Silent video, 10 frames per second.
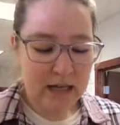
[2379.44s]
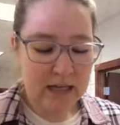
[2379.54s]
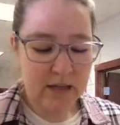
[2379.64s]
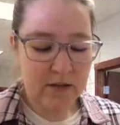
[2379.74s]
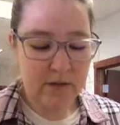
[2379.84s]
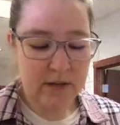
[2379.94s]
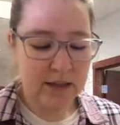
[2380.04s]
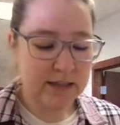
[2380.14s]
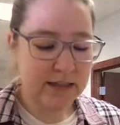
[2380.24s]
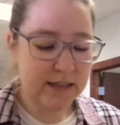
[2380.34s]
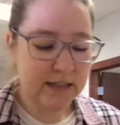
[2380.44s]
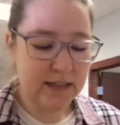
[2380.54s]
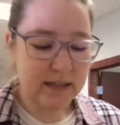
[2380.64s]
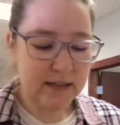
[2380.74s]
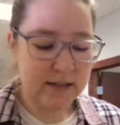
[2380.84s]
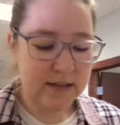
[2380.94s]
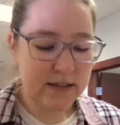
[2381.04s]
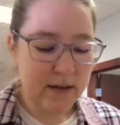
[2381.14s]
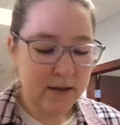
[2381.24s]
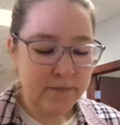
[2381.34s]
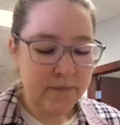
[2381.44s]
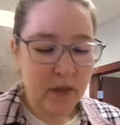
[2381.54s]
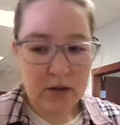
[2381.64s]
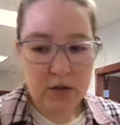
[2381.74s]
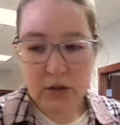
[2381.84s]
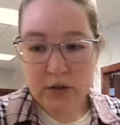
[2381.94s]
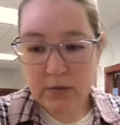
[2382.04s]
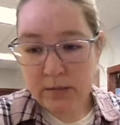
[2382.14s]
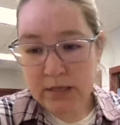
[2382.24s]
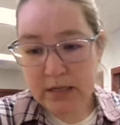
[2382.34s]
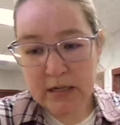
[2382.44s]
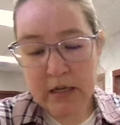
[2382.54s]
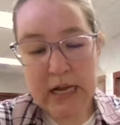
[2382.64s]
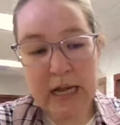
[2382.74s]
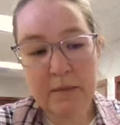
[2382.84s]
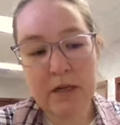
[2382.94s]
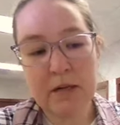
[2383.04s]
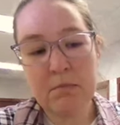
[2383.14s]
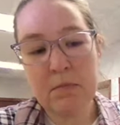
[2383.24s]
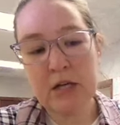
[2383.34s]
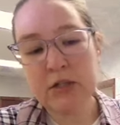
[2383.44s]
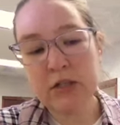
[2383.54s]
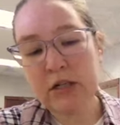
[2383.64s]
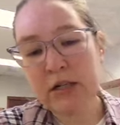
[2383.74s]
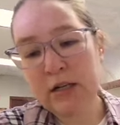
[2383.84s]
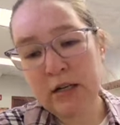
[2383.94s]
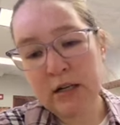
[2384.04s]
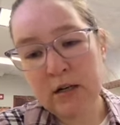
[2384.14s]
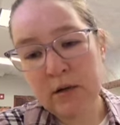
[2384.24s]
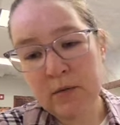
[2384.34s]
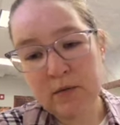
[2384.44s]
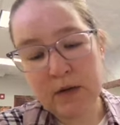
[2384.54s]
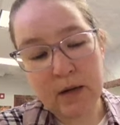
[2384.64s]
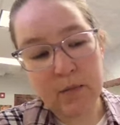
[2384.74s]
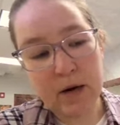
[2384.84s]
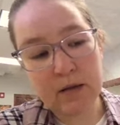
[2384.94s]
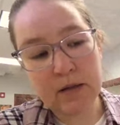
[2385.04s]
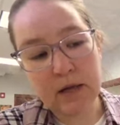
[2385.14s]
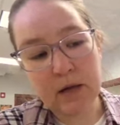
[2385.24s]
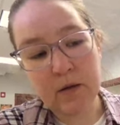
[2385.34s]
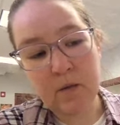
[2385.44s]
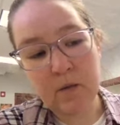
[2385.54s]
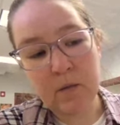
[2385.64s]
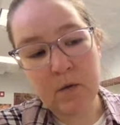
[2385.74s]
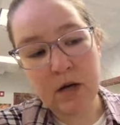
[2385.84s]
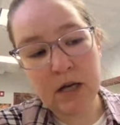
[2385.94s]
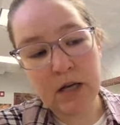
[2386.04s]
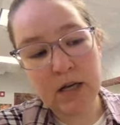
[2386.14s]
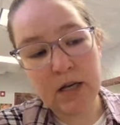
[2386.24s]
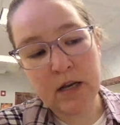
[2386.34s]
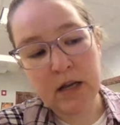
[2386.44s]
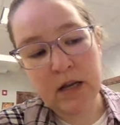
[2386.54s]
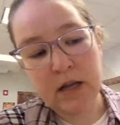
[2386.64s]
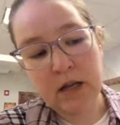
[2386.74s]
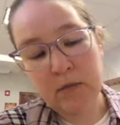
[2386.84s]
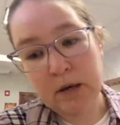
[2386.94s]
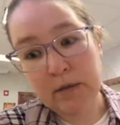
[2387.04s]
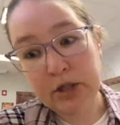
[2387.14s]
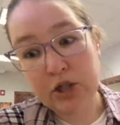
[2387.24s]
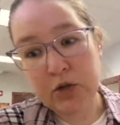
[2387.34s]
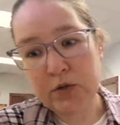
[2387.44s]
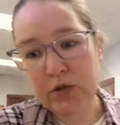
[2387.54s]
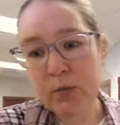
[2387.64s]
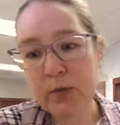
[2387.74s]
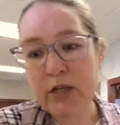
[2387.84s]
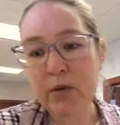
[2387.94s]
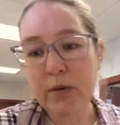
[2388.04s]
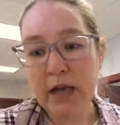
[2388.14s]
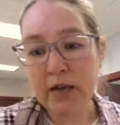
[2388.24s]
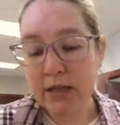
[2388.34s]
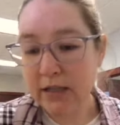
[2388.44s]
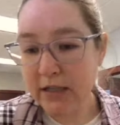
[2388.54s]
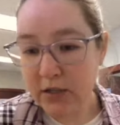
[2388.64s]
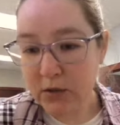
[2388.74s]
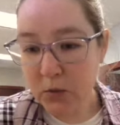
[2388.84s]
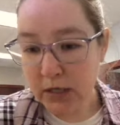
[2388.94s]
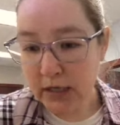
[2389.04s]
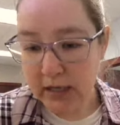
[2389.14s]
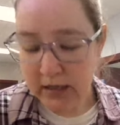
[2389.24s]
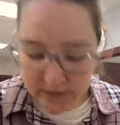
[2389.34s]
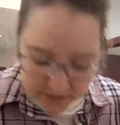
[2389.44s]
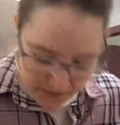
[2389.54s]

in the field is I'll do the ribbon and okay, I'm gonna measure. We've got probably like 1, probably 2. So we know we have at least 20,